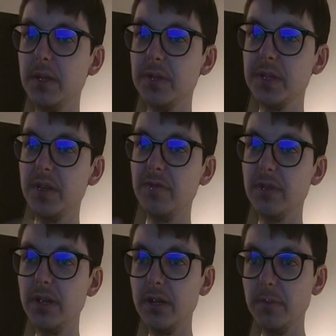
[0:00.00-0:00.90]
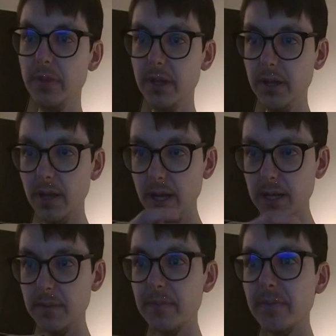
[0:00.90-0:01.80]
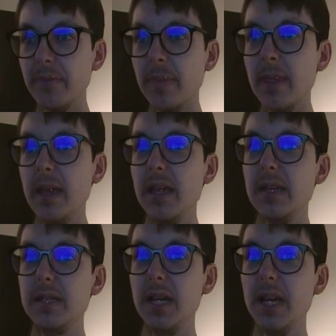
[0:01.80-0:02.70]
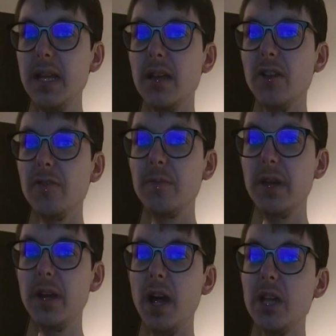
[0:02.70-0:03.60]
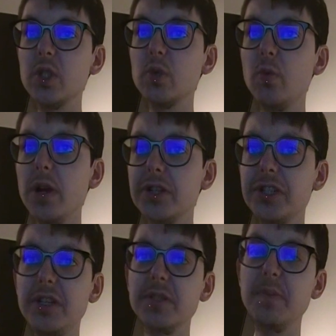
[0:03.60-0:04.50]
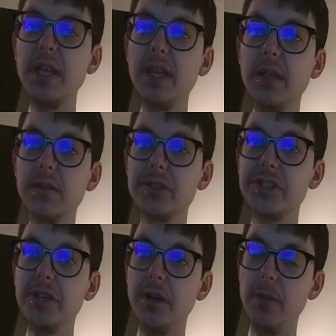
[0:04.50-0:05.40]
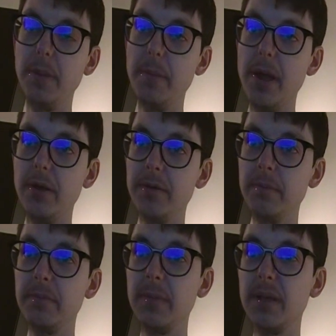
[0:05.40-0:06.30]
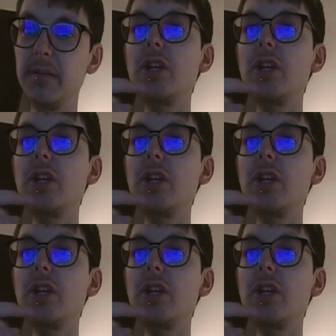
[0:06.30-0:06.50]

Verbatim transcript: I'll save for later. But like Danny Elfman, I swear she is making shit up about him.